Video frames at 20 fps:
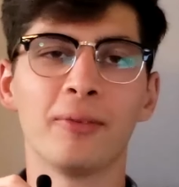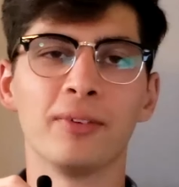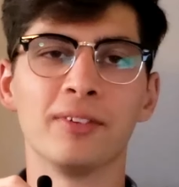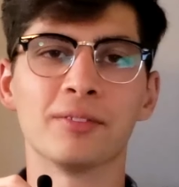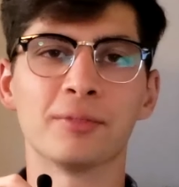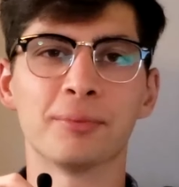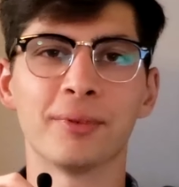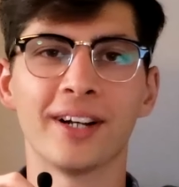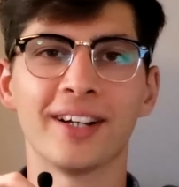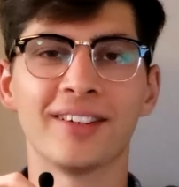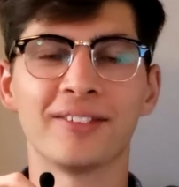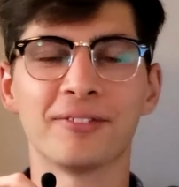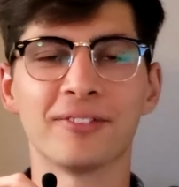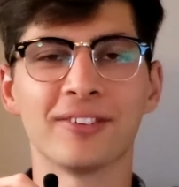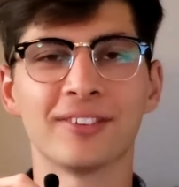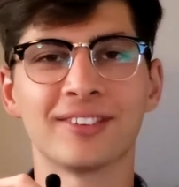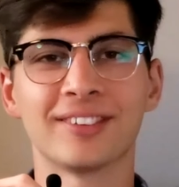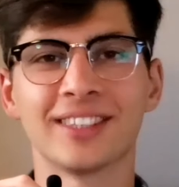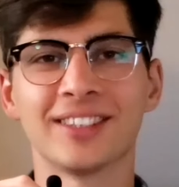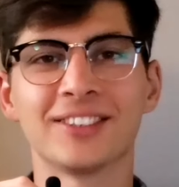We've bred it
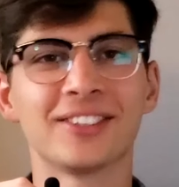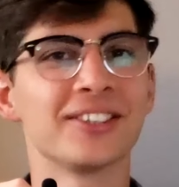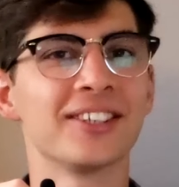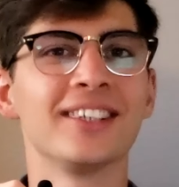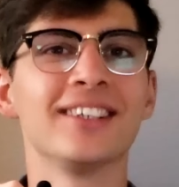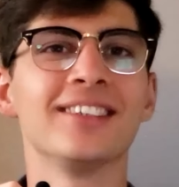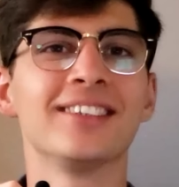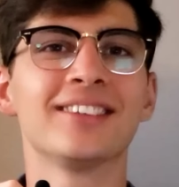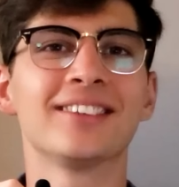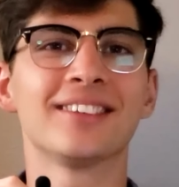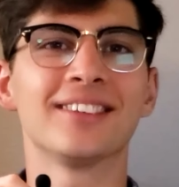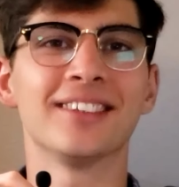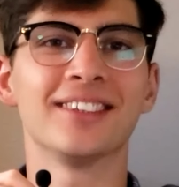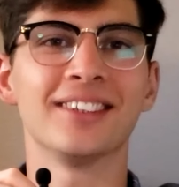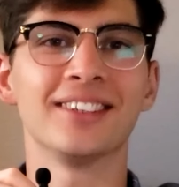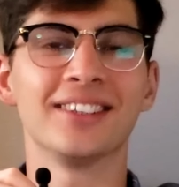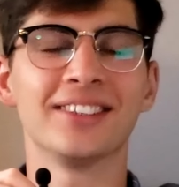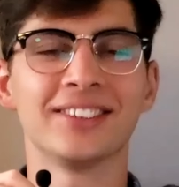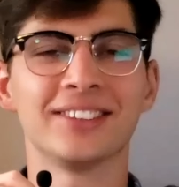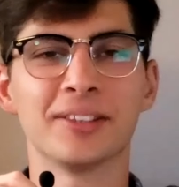for centuries
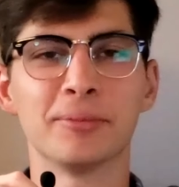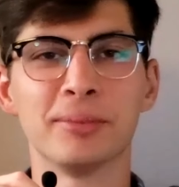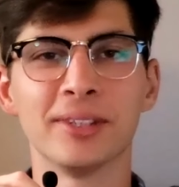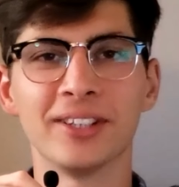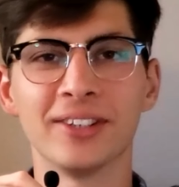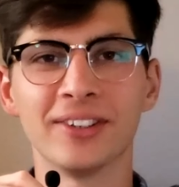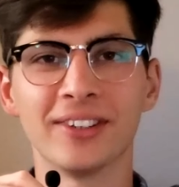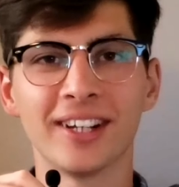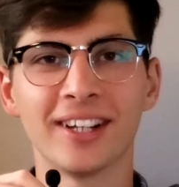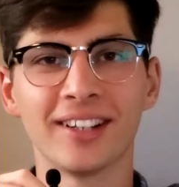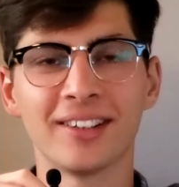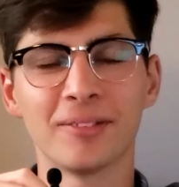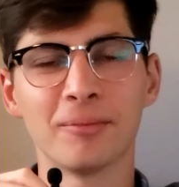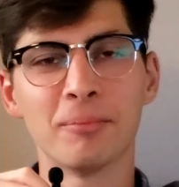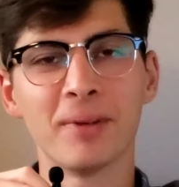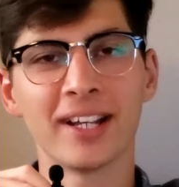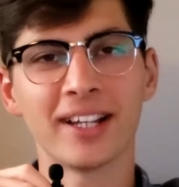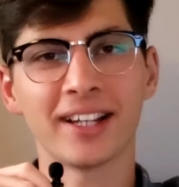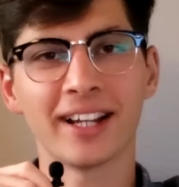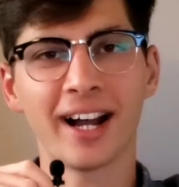to, to be good at
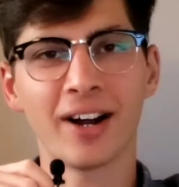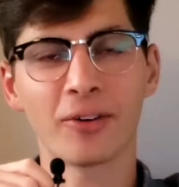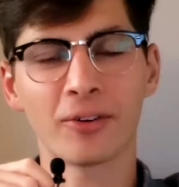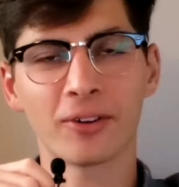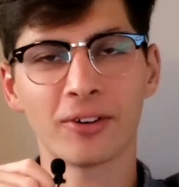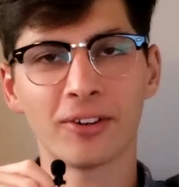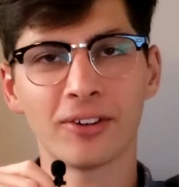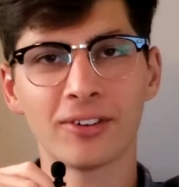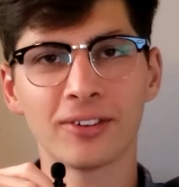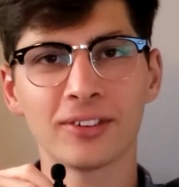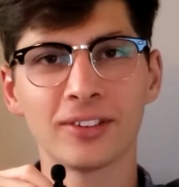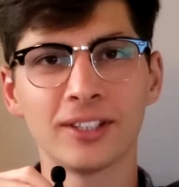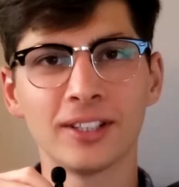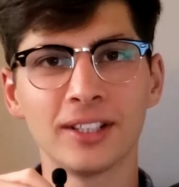making alcohol.